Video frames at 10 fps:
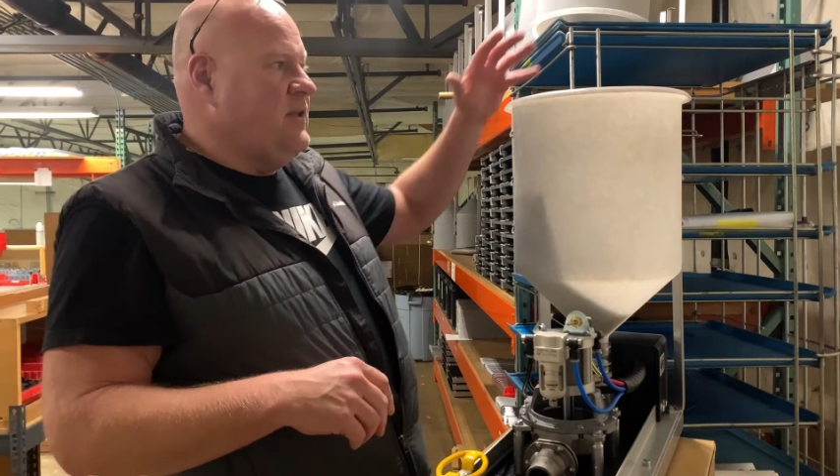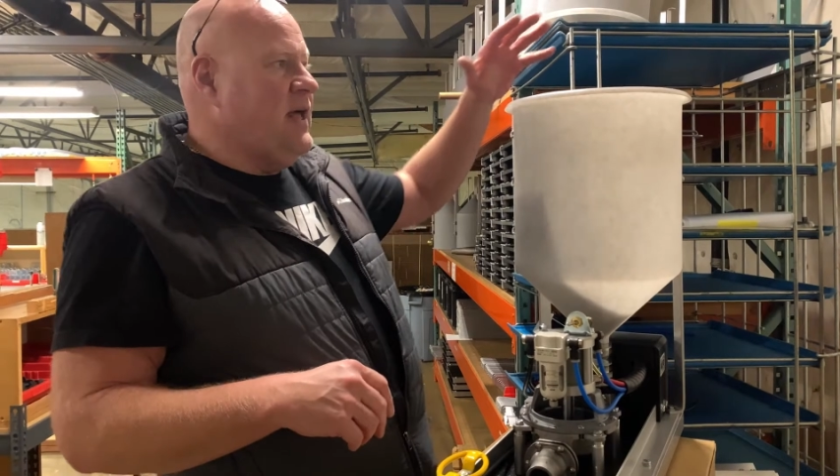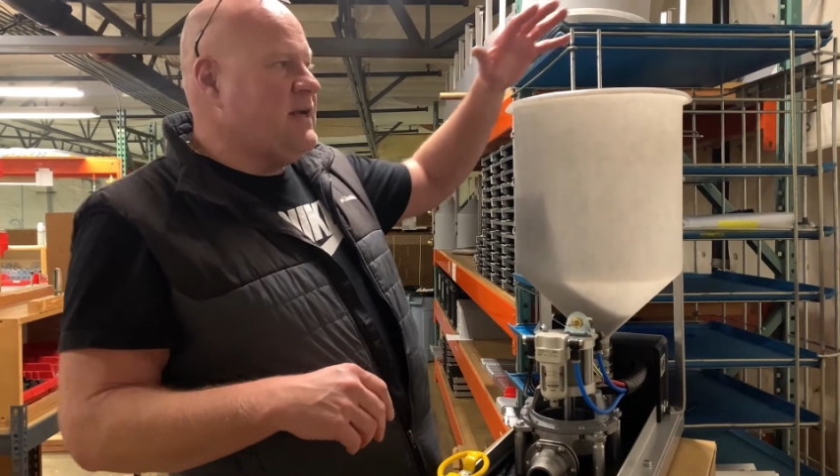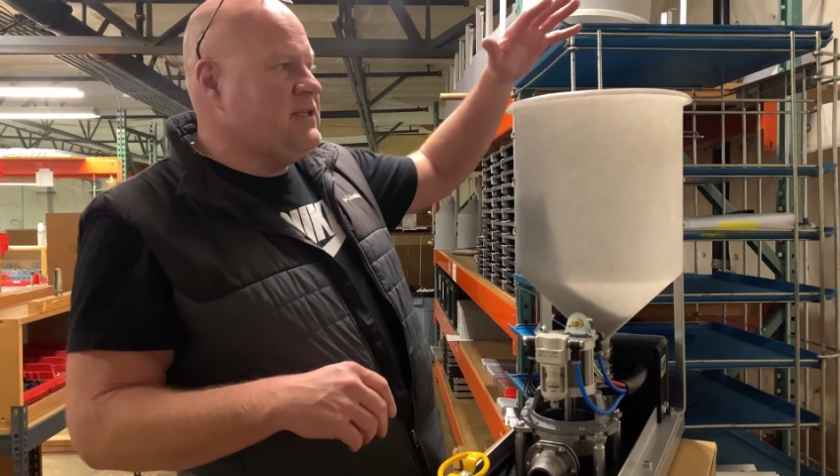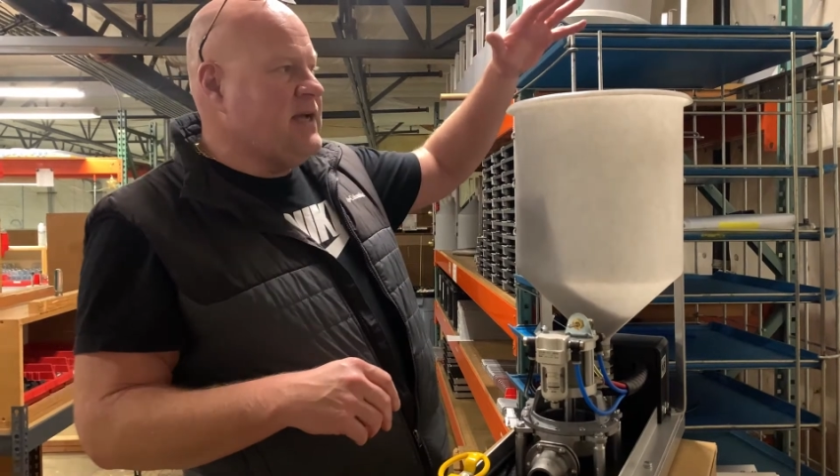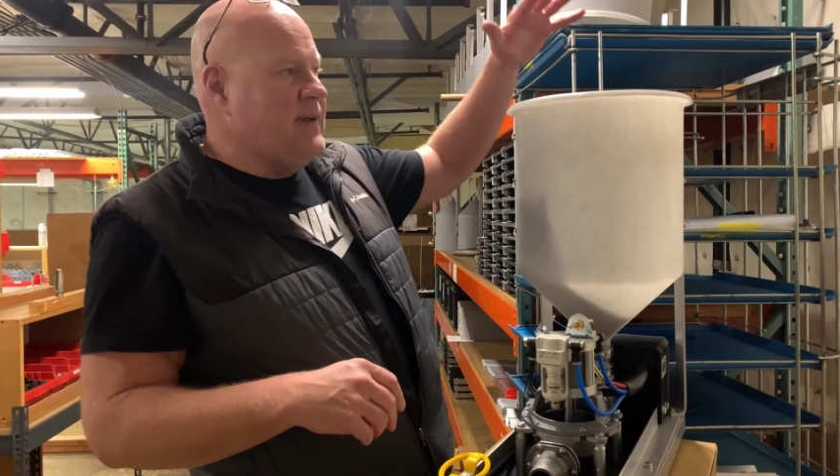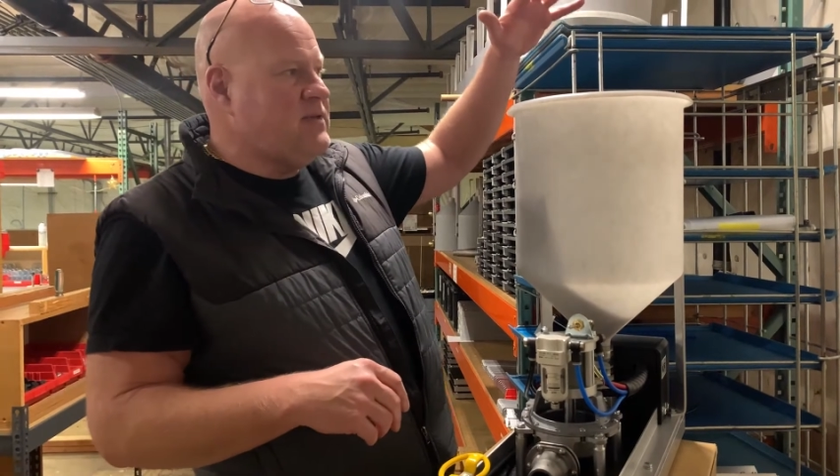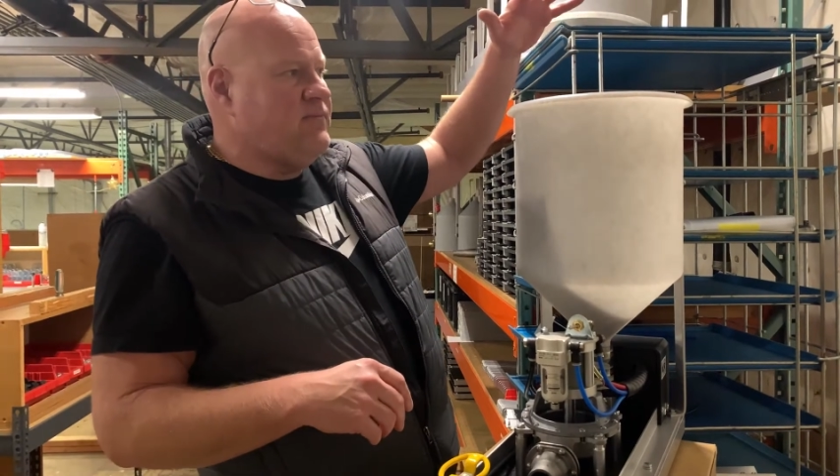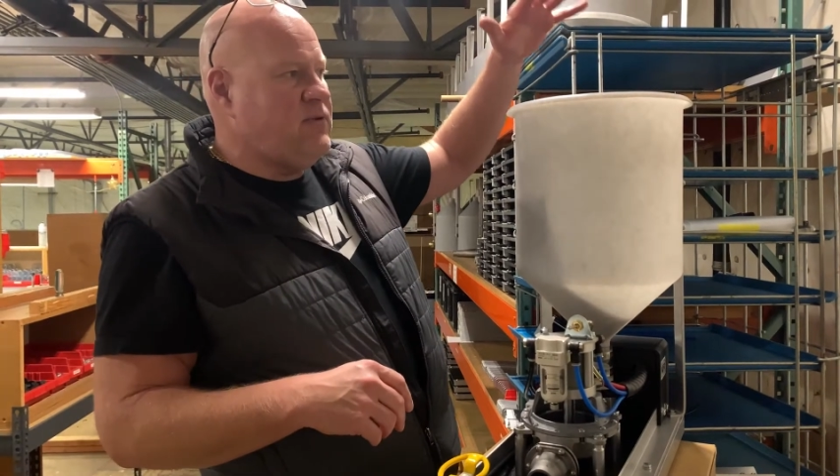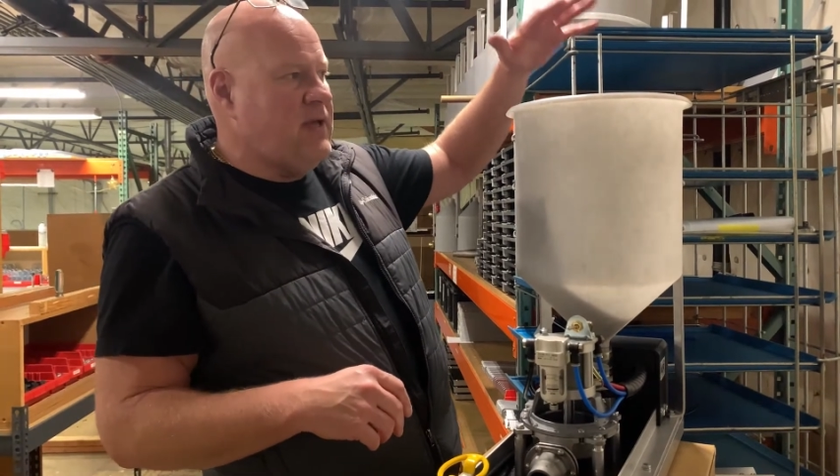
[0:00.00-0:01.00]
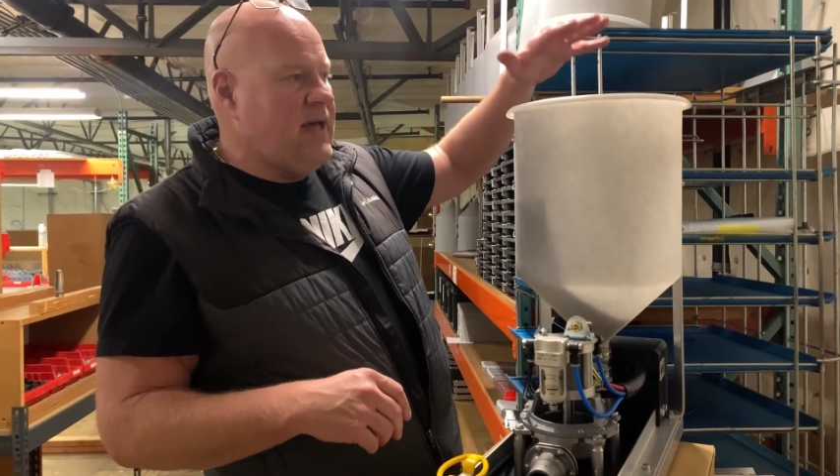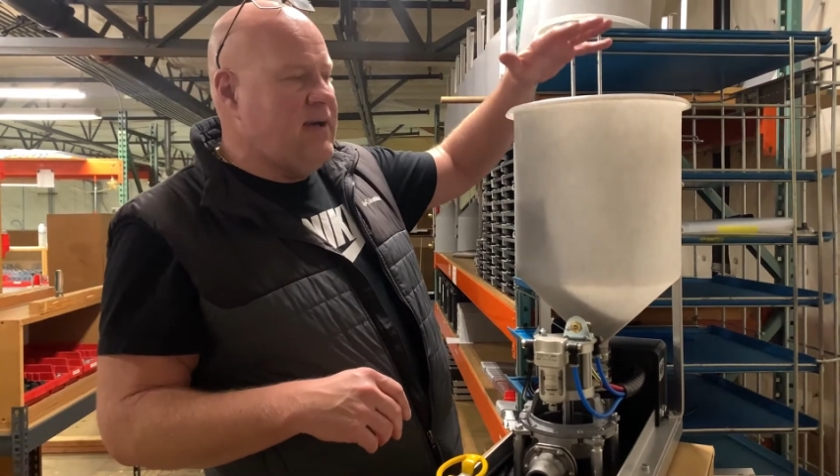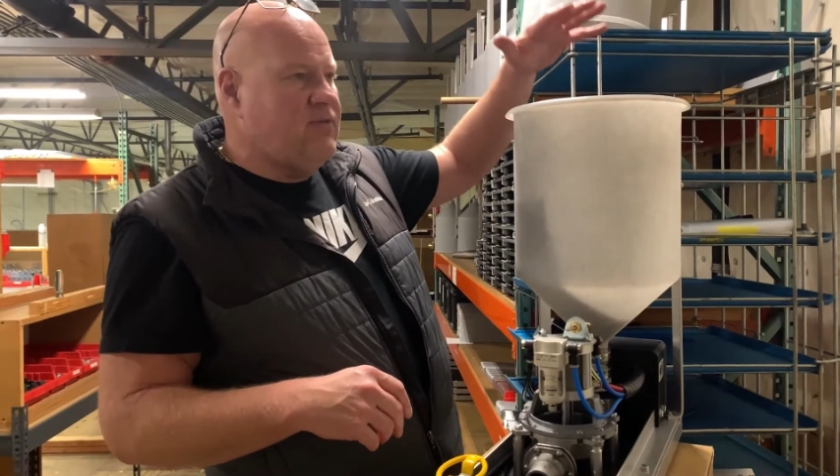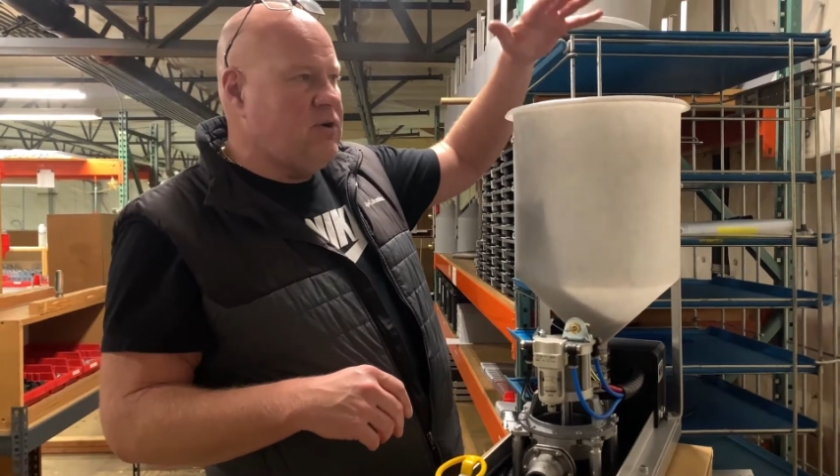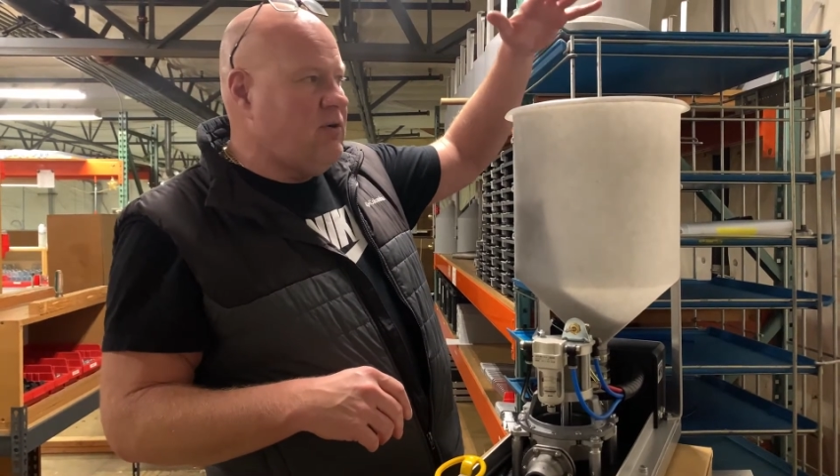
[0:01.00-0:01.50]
a lot of times if you have the